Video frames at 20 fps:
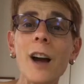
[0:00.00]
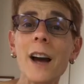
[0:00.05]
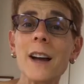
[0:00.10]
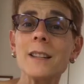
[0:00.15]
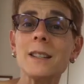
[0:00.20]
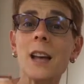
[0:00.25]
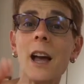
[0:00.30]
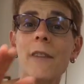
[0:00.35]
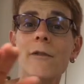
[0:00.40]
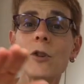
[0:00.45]

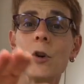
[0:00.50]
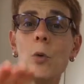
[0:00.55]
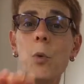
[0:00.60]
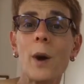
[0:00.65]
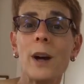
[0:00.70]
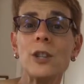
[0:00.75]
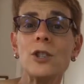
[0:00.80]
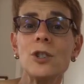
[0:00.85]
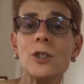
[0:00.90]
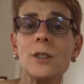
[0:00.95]
guys have
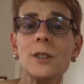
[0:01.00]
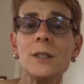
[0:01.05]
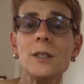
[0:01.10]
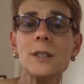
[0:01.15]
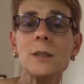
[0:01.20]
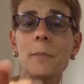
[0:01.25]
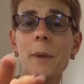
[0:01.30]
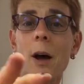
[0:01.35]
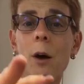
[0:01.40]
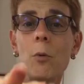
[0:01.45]

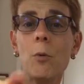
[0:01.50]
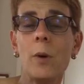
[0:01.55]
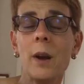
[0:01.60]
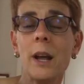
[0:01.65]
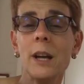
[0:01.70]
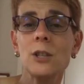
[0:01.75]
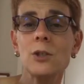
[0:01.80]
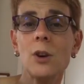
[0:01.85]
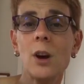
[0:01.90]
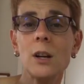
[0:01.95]
questions about
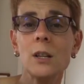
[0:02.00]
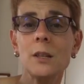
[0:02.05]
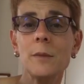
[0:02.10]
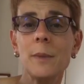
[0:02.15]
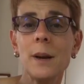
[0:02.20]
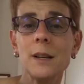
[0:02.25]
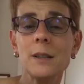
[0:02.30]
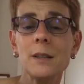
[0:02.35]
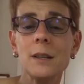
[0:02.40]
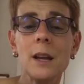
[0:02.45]
what I talked
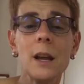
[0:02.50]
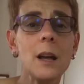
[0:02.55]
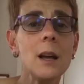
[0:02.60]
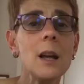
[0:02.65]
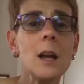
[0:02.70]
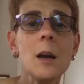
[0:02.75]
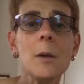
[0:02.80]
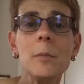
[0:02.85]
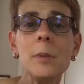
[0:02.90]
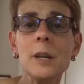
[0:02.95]
about today,
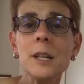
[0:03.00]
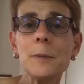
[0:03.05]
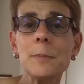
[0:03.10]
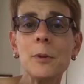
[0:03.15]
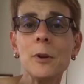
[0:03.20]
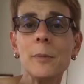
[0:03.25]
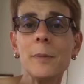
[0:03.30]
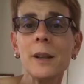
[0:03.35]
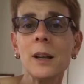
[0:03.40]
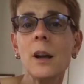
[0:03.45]
please
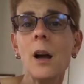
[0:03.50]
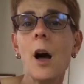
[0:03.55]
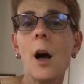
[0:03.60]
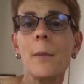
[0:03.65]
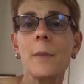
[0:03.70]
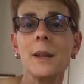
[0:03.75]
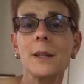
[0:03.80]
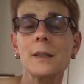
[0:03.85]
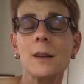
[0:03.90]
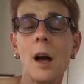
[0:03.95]
put them in the
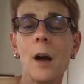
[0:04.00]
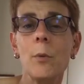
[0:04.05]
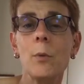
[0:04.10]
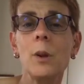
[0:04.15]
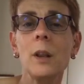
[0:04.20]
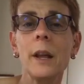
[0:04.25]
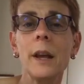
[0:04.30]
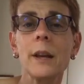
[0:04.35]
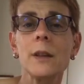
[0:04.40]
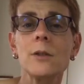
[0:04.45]
comments. I
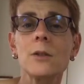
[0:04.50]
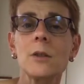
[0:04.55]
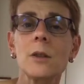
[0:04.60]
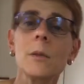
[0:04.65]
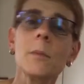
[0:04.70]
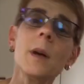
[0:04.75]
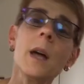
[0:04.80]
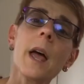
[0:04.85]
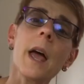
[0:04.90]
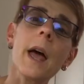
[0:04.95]
will answer
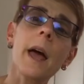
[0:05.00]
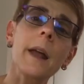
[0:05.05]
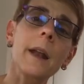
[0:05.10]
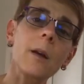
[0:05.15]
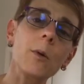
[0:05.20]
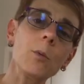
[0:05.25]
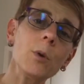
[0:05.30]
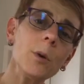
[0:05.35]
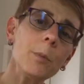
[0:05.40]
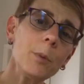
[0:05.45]
them,
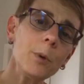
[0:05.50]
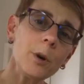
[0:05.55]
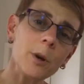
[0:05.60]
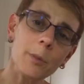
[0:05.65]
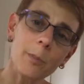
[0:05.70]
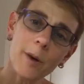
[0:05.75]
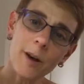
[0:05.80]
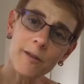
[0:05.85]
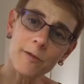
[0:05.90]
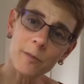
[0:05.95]
and I will put
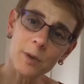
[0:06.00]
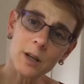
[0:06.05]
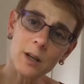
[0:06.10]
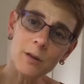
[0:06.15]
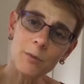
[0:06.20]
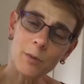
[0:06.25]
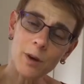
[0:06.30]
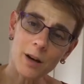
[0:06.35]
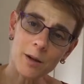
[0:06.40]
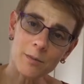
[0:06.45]
above
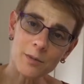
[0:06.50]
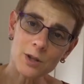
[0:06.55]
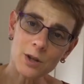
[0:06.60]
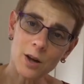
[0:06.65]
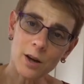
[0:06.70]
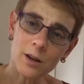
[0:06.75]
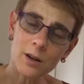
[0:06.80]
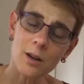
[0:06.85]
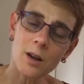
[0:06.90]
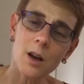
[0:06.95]
me when I'm
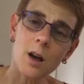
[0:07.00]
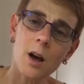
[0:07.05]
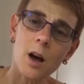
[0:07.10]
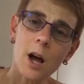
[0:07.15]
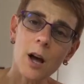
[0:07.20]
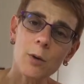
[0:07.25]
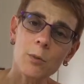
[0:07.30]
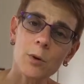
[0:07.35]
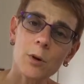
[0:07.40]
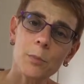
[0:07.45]
done,
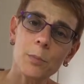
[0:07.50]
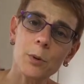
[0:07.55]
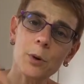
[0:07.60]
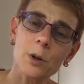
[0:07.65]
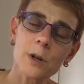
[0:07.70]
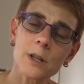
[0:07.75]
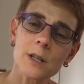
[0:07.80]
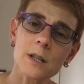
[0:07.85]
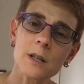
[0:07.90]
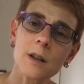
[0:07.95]
I will
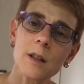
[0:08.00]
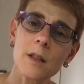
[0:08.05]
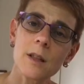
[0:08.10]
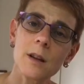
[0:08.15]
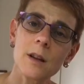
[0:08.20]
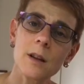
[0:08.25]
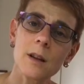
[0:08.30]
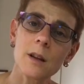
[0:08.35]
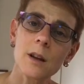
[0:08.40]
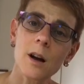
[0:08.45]
put
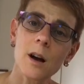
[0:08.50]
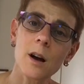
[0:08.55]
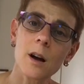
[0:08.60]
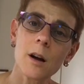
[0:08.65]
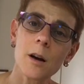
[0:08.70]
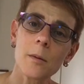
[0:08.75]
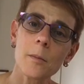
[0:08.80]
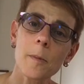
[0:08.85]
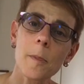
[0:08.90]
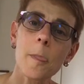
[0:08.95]
the
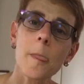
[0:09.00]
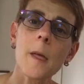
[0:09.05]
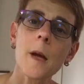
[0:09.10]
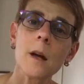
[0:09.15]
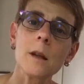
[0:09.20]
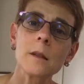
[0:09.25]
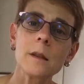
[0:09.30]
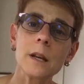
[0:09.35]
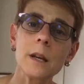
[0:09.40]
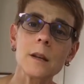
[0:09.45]

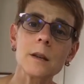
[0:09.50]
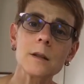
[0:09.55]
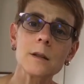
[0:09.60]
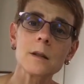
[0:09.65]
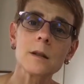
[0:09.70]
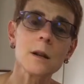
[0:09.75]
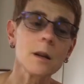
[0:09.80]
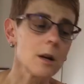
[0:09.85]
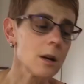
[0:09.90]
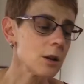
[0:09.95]

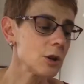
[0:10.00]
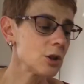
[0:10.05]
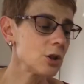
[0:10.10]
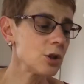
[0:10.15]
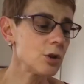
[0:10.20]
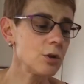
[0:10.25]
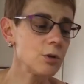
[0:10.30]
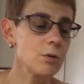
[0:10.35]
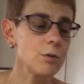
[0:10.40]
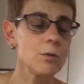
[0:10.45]
links
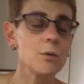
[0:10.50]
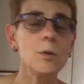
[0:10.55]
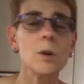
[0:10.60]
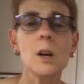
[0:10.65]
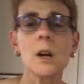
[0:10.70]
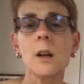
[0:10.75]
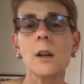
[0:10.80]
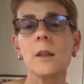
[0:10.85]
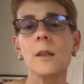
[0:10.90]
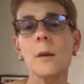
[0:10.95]
to
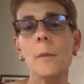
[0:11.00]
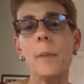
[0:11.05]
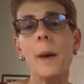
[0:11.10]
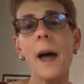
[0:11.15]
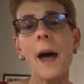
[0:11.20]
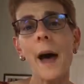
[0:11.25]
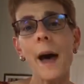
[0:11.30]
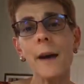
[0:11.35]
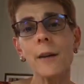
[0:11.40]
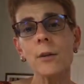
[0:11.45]
the
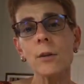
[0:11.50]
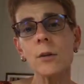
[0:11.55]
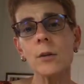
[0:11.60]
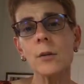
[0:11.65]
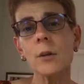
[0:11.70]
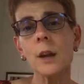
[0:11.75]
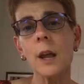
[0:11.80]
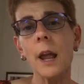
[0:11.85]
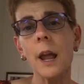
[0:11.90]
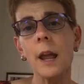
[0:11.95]

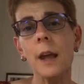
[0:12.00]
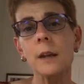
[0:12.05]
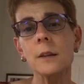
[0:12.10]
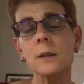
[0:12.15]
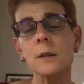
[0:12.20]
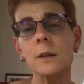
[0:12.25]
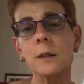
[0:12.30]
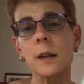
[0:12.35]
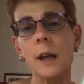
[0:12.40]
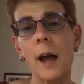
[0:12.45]
pattern
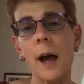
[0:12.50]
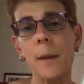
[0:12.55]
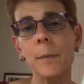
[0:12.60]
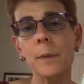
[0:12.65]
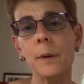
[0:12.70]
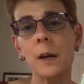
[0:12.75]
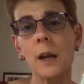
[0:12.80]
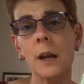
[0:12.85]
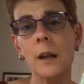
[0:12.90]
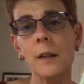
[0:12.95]
and to the
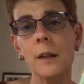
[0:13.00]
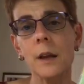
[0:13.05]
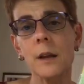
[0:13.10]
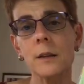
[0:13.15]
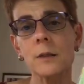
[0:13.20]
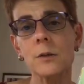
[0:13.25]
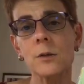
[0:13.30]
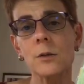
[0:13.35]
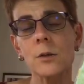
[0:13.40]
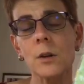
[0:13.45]
applique
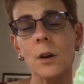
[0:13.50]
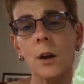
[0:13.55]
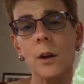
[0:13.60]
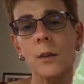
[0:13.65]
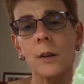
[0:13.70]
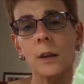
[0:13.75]
laser,